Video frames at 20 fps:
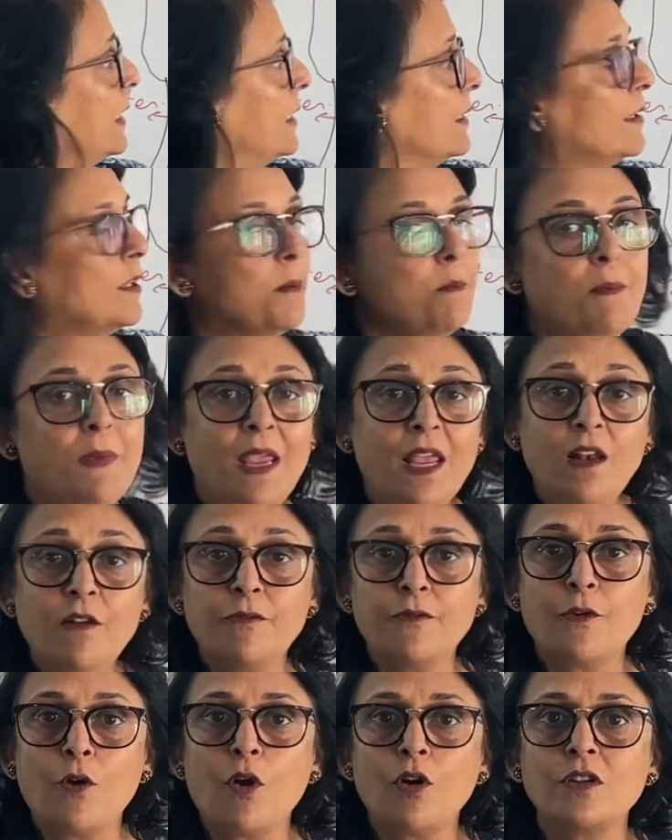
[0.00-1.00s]
the male
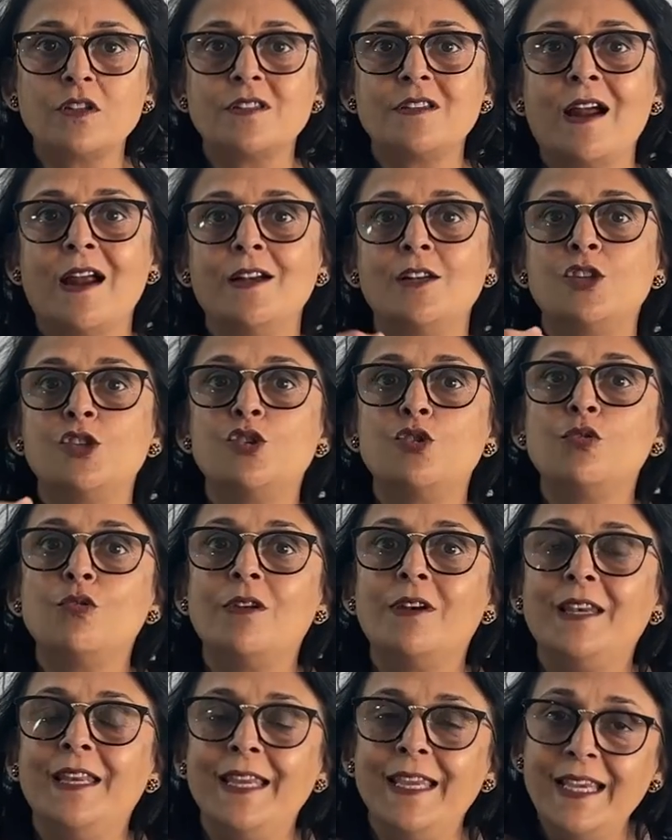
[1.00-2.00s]
frog starts to
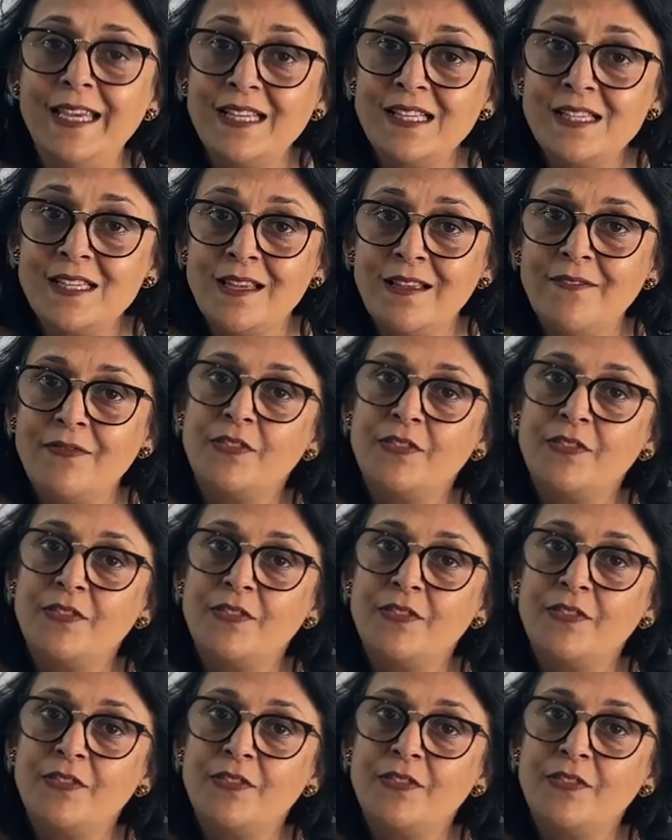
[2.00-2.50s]
release